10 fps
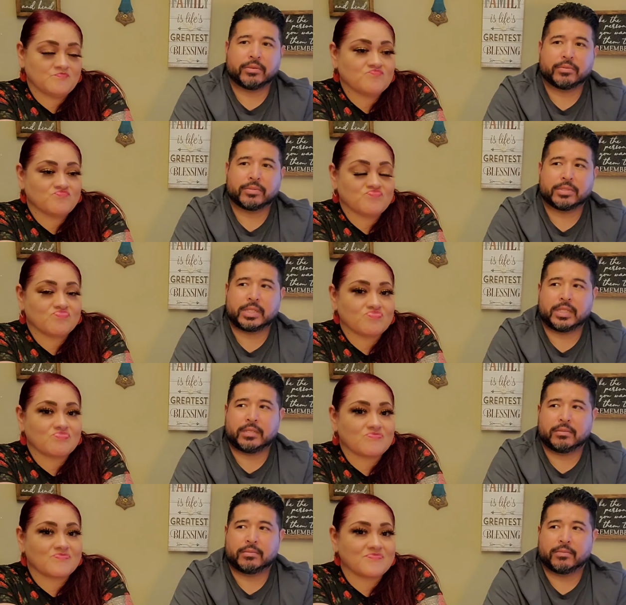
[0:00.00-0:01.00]
Speaker 1: know,
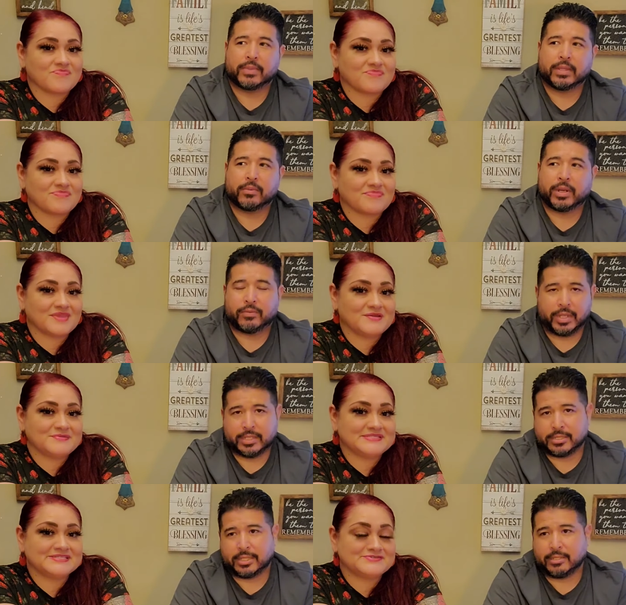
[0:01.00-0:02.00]
seen mm-hmm. whatever they
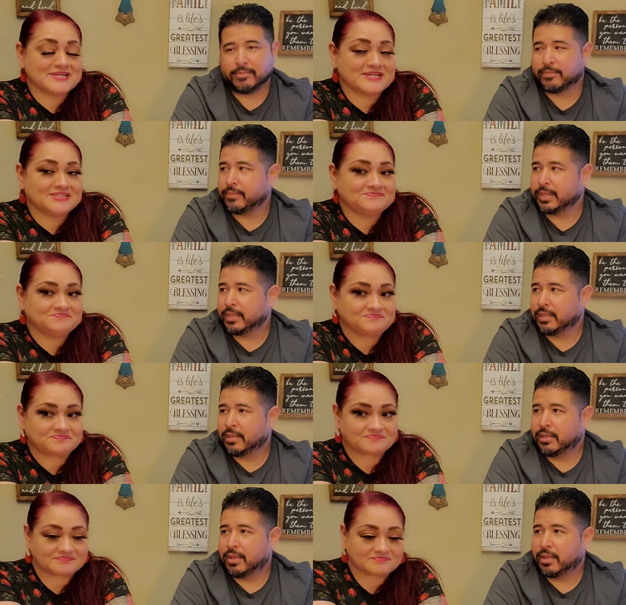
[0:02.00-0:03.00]
seen. still there.
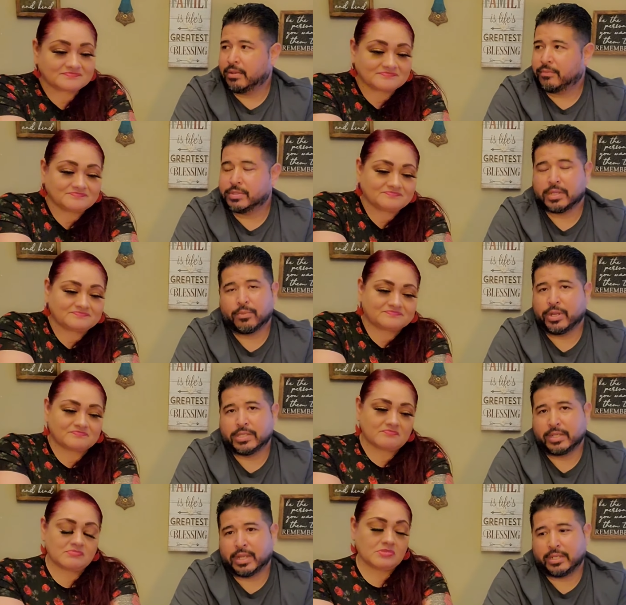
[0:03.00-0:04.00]
Yeah. For some
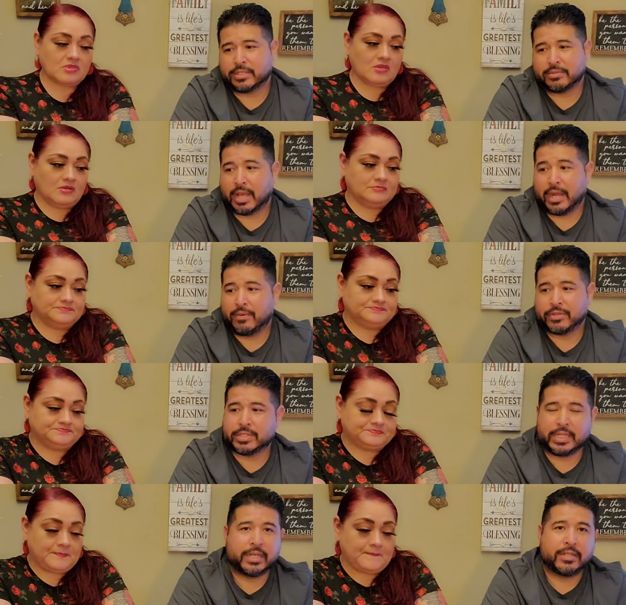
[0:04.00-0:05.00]
reason, I just I never
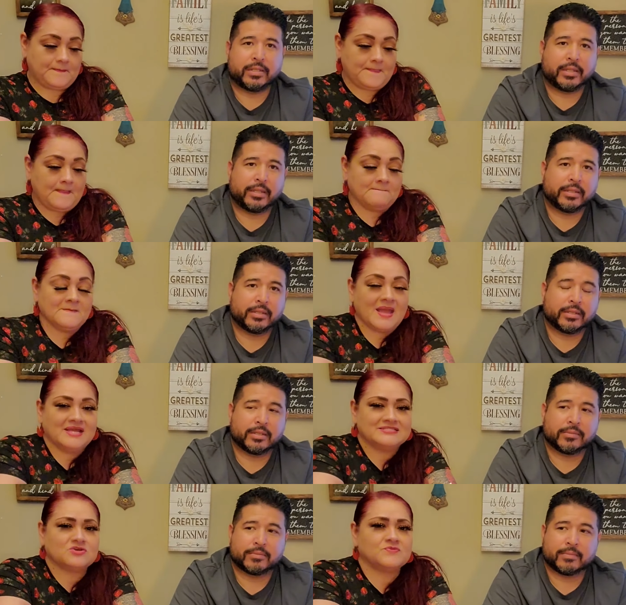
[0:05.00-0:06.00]
seen anything. Um,
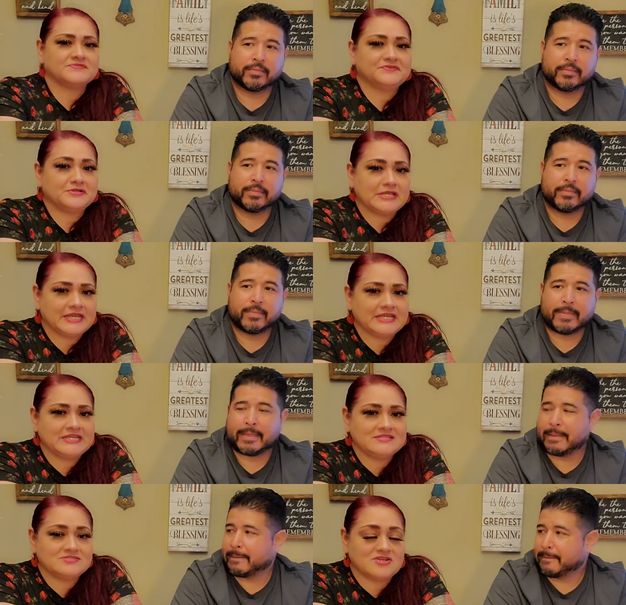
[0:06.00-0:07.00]
I just
Speaker 2: almost felt like
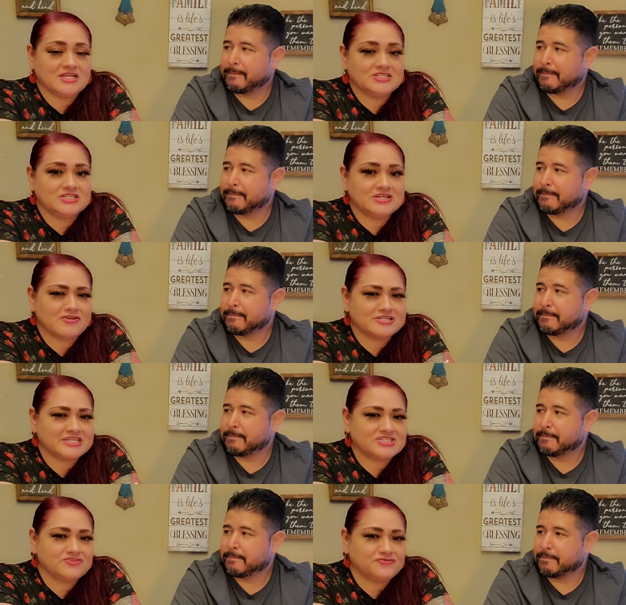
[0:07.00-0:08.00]
he's trying to get our
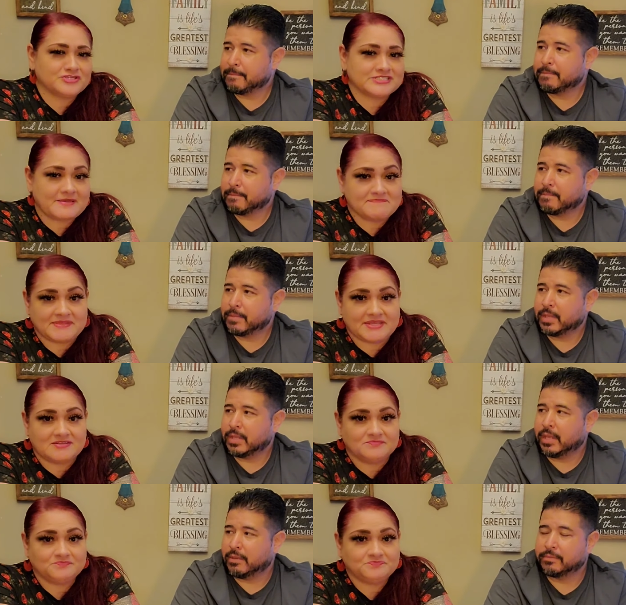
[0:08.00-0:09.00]
attention for something.
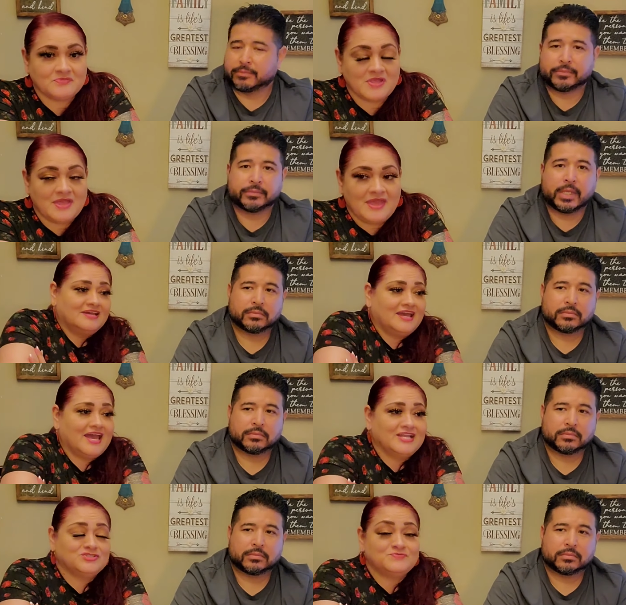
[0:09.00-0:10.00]
Yeah.
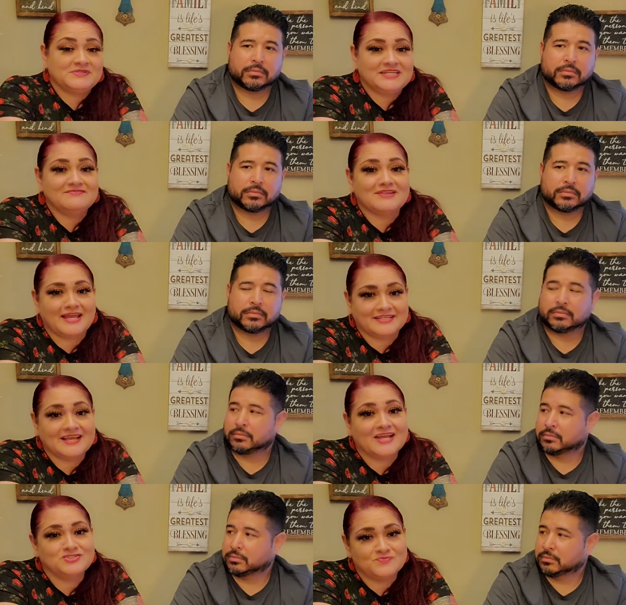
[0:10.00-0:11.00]
I do believe,
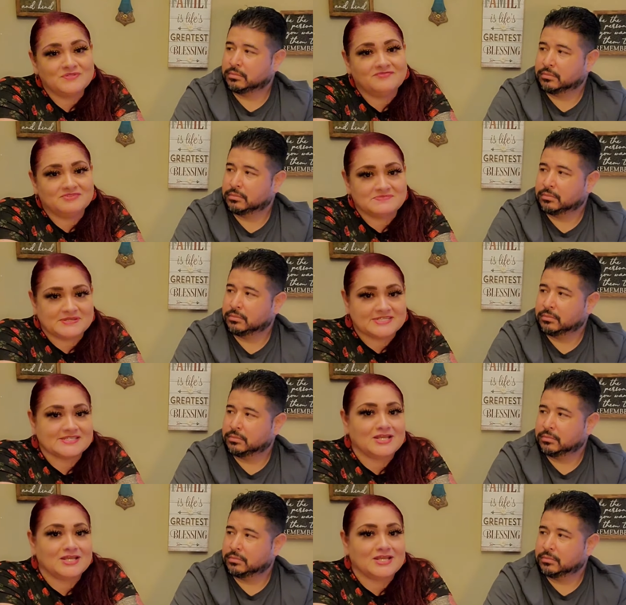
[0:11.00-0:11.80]
like, I do believe in spirits.